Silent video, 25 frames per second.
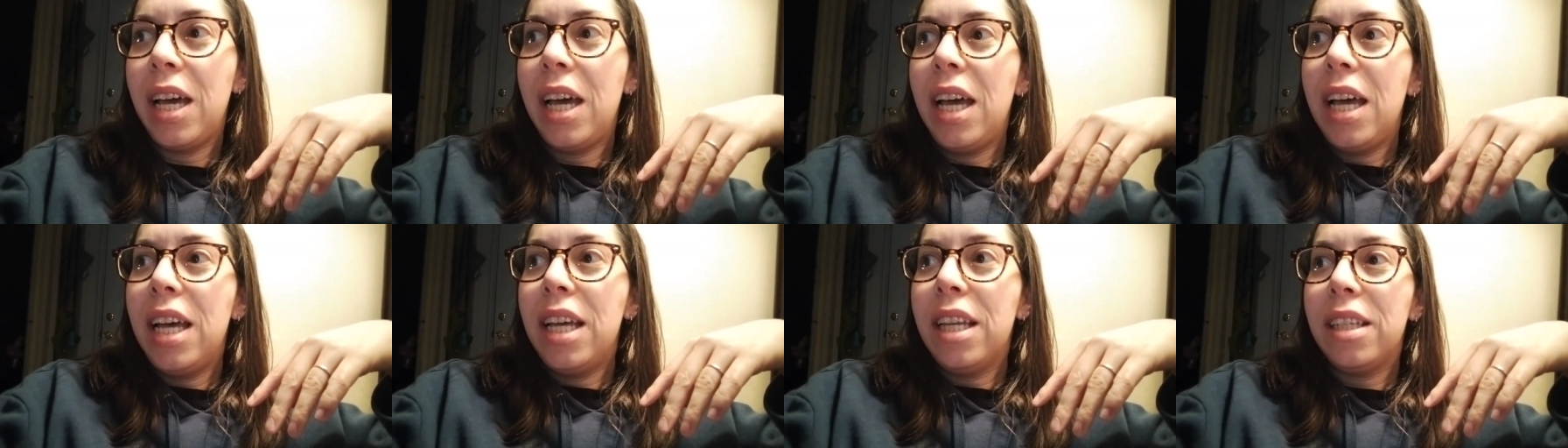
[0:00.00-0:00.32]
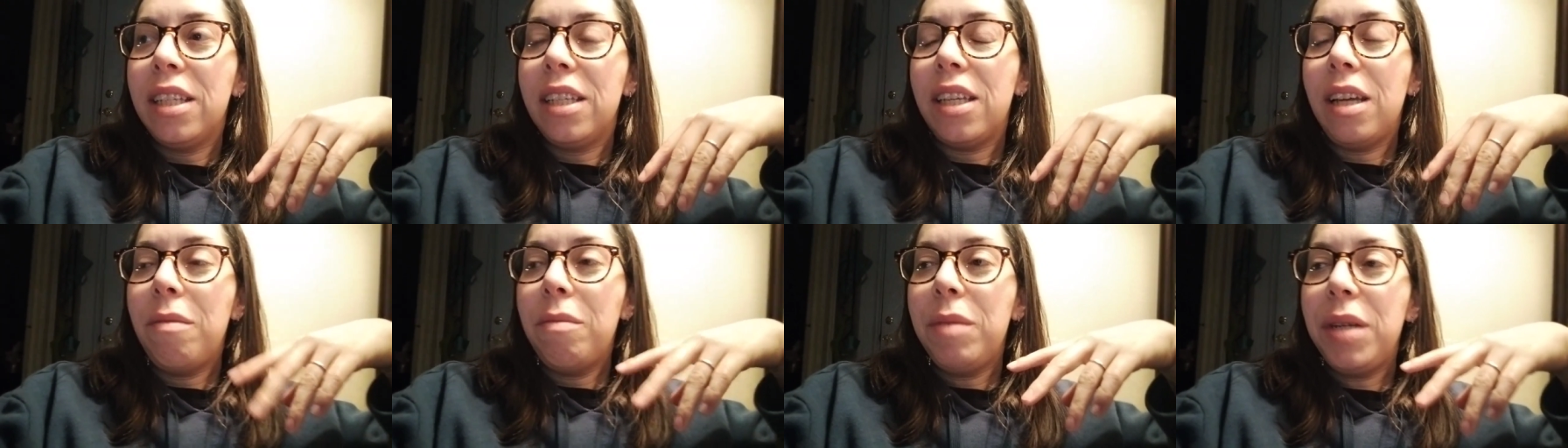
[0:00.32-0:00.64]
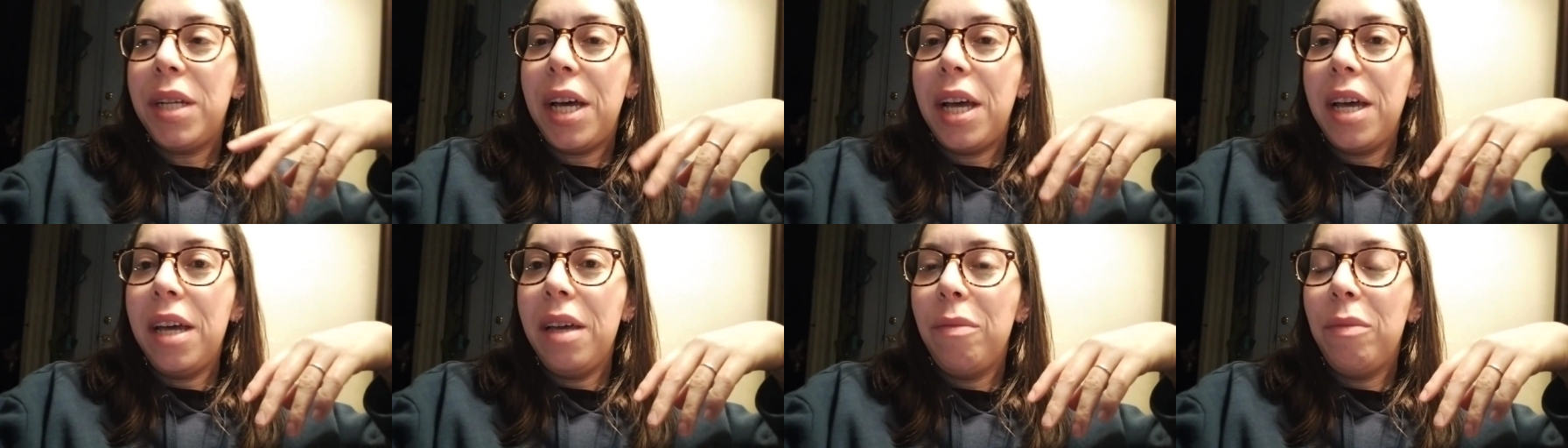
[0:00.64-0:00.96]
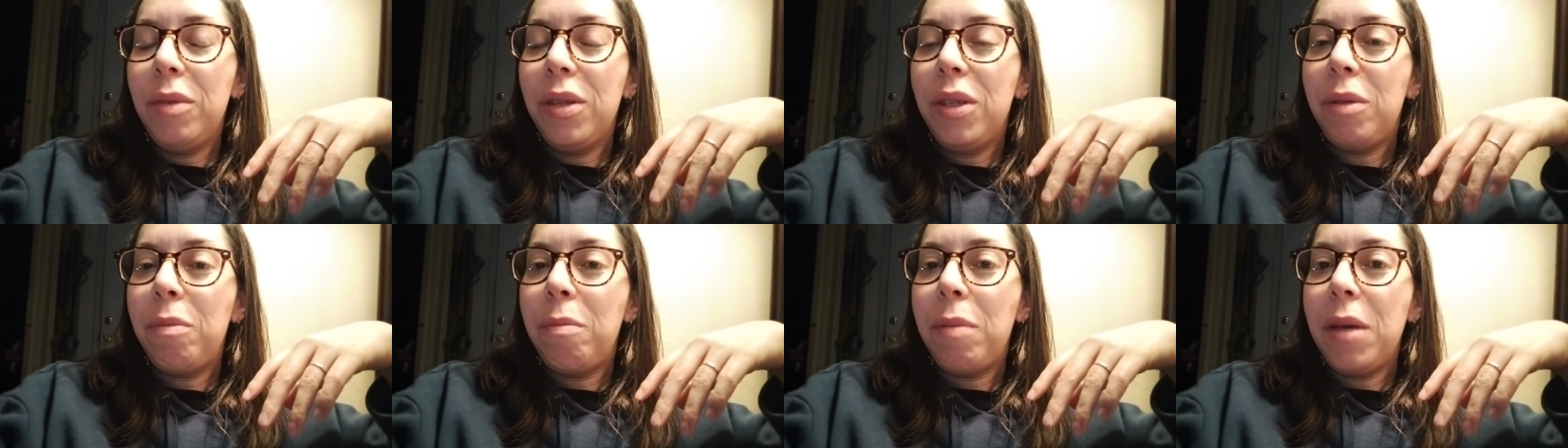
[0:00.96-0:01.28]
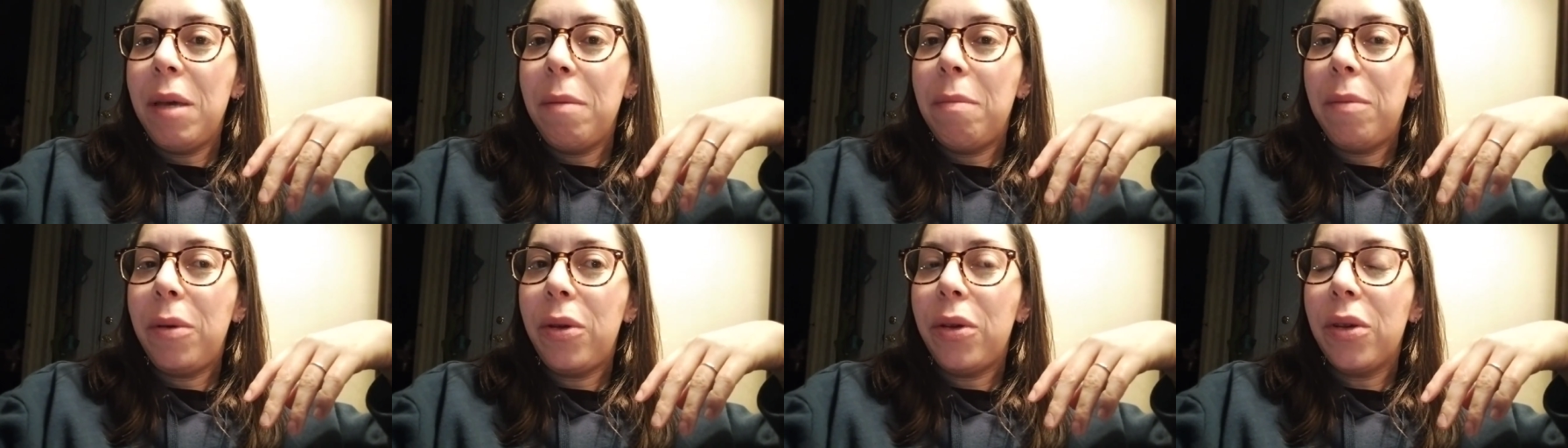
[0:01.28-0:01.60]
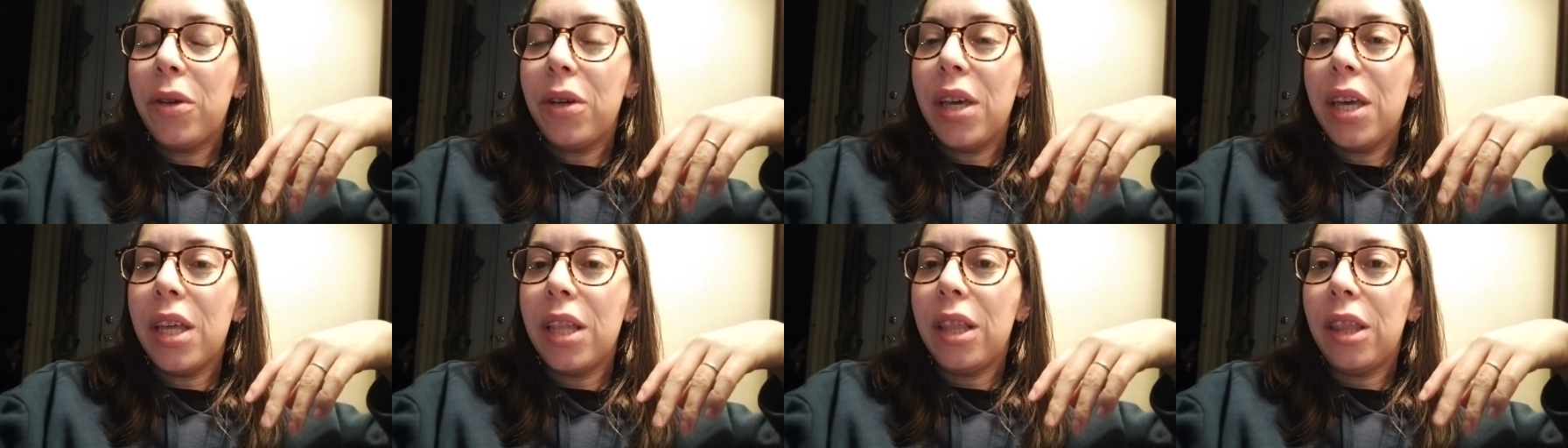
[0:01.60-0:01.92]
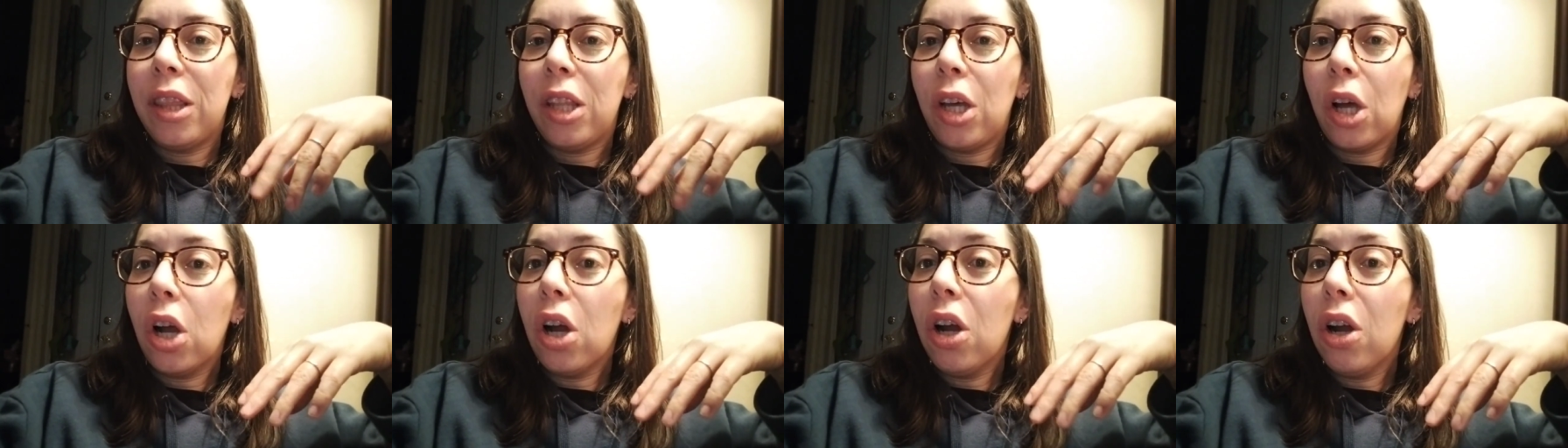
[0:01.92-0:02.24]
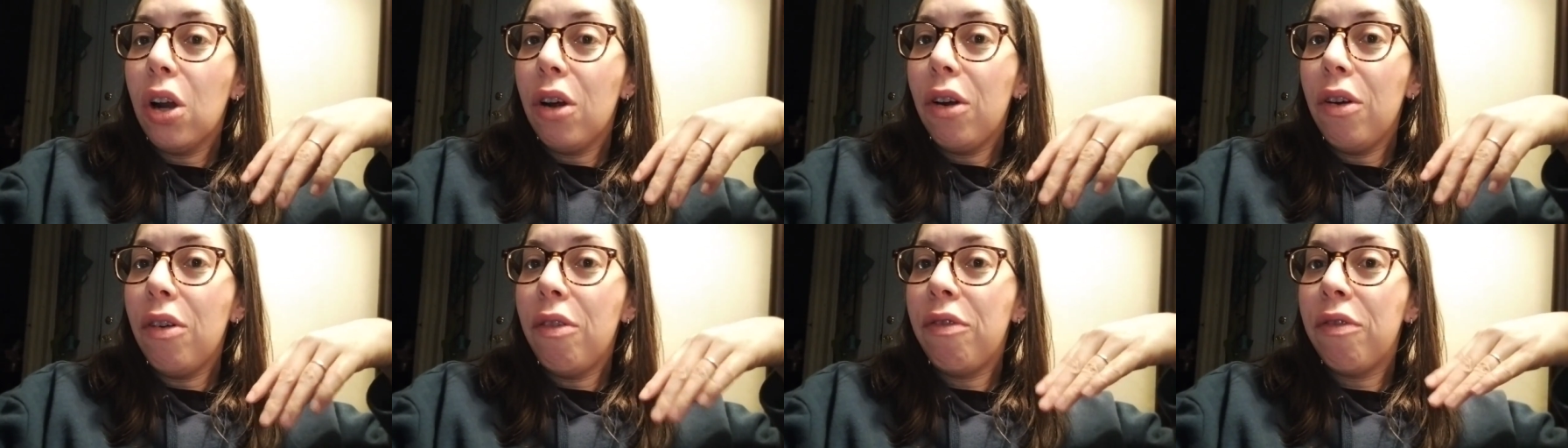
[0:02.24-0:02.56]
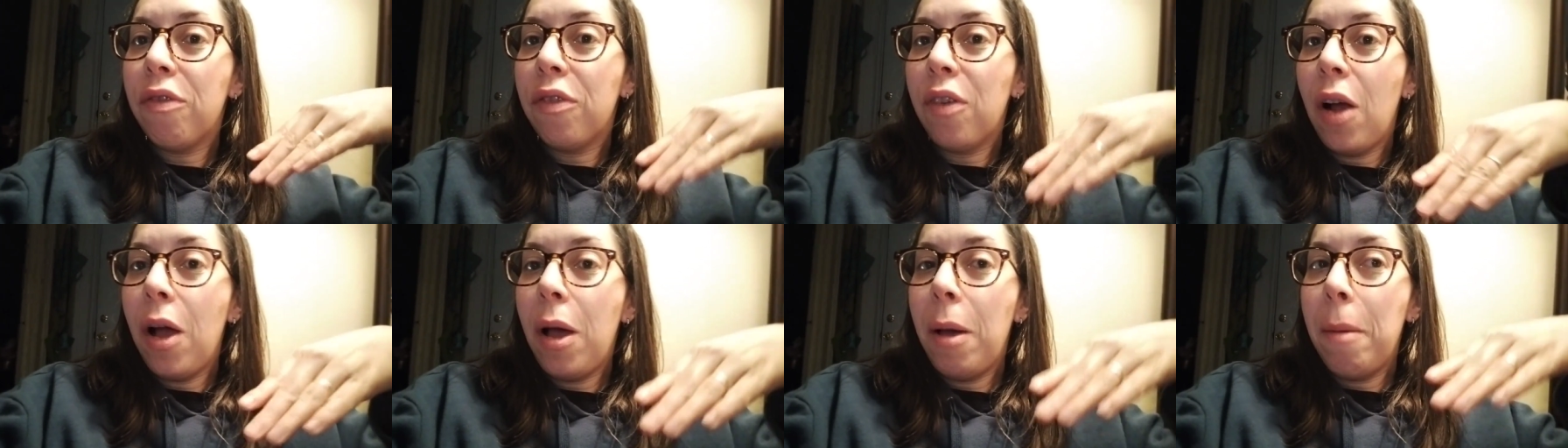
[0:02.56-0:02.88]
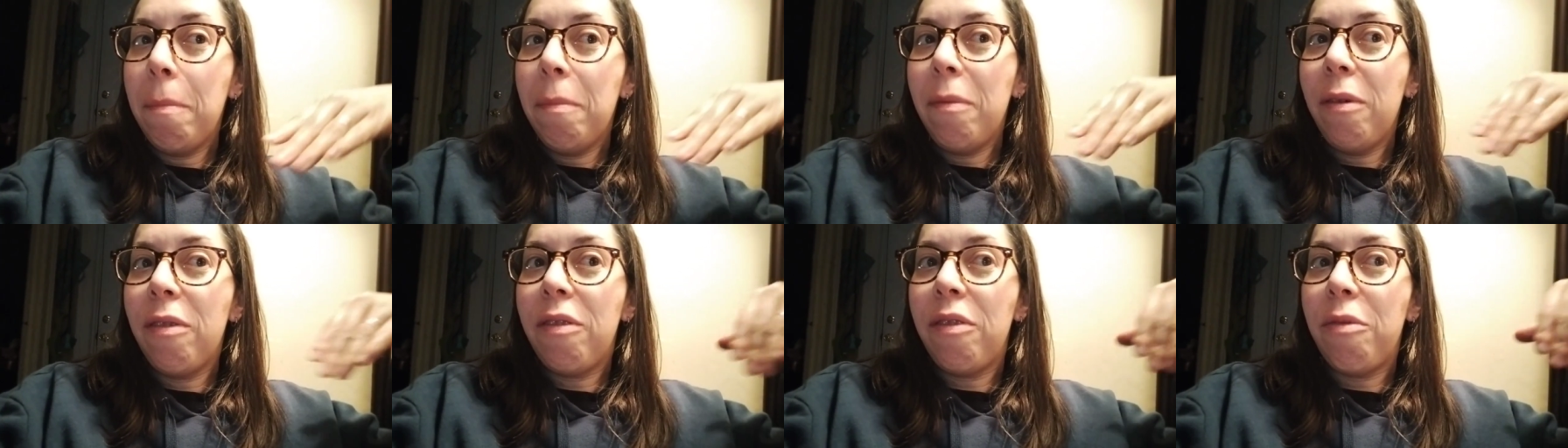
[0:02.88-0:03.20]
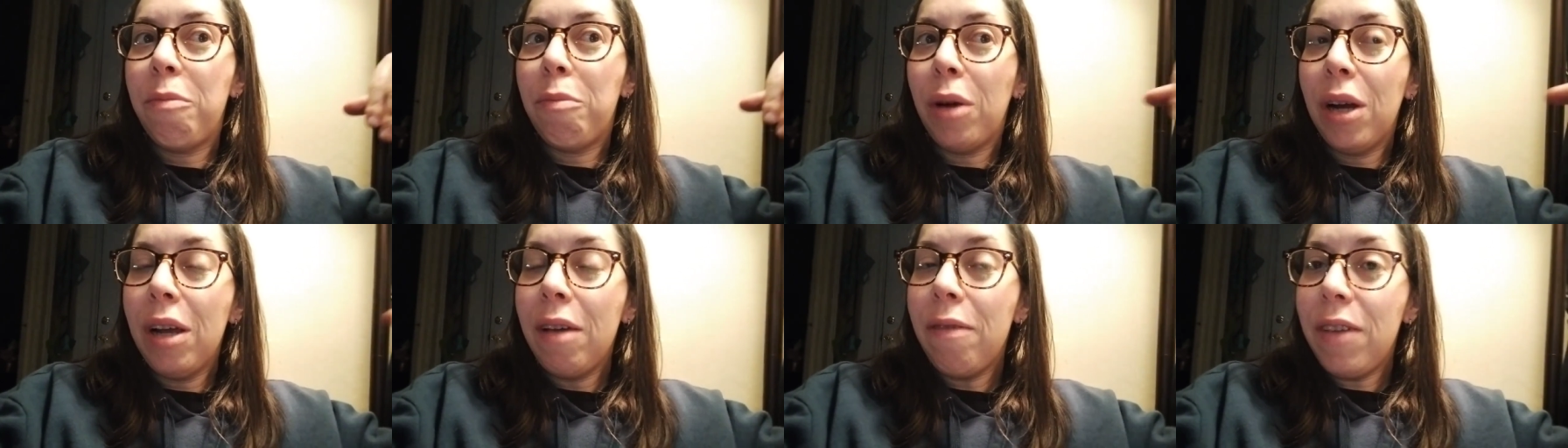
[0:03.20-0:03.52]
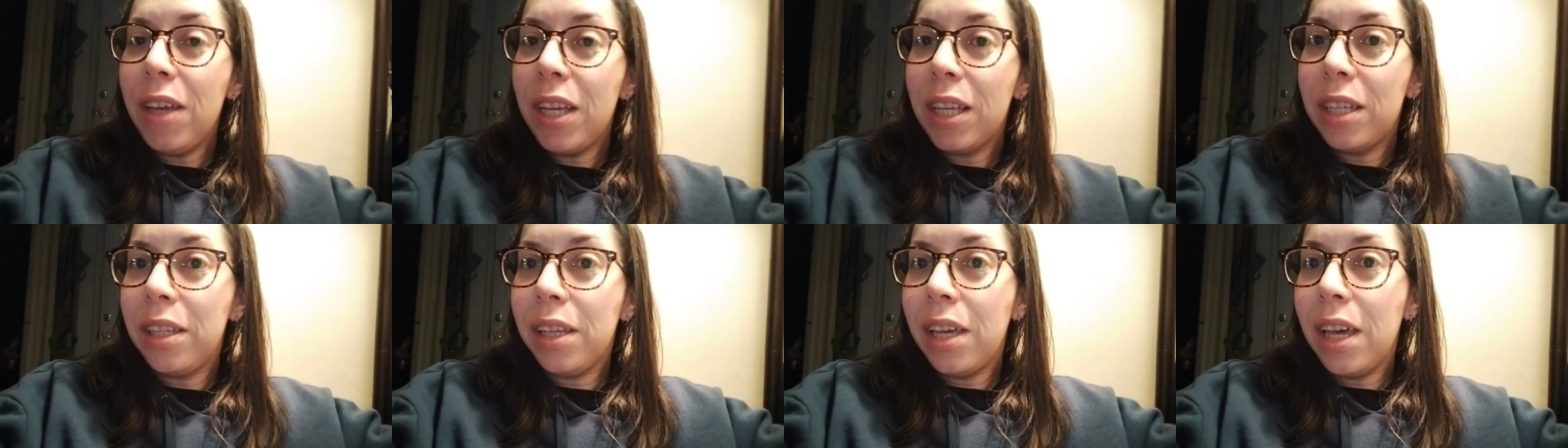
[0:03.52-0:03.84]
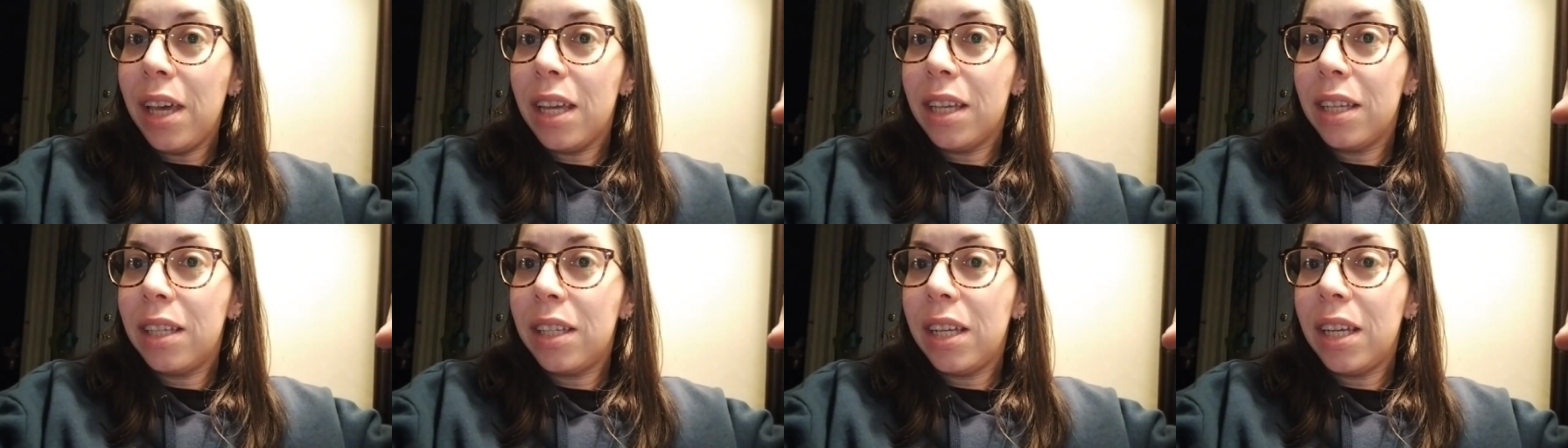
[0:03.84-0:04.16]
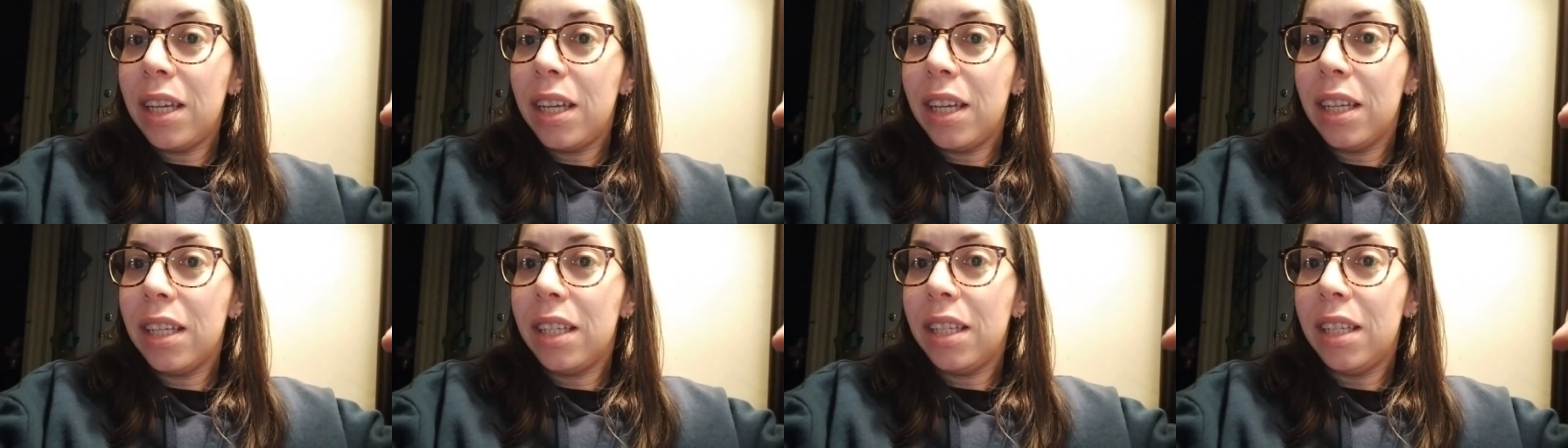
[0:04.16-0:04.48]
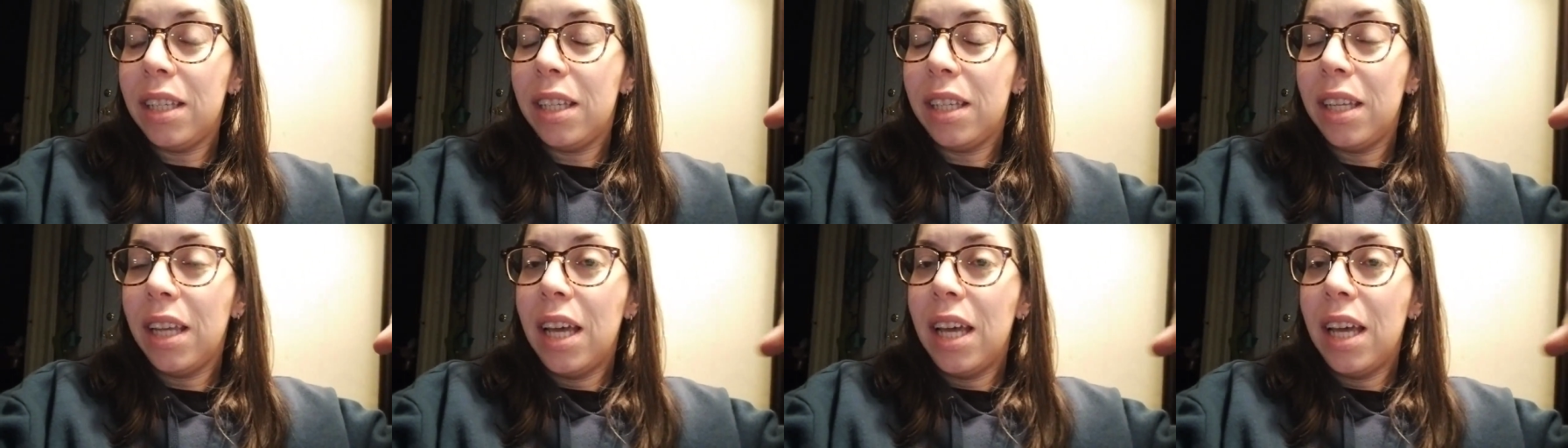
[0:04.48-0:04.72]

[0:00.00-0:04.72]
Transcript: Sometimes people can learn from previous cases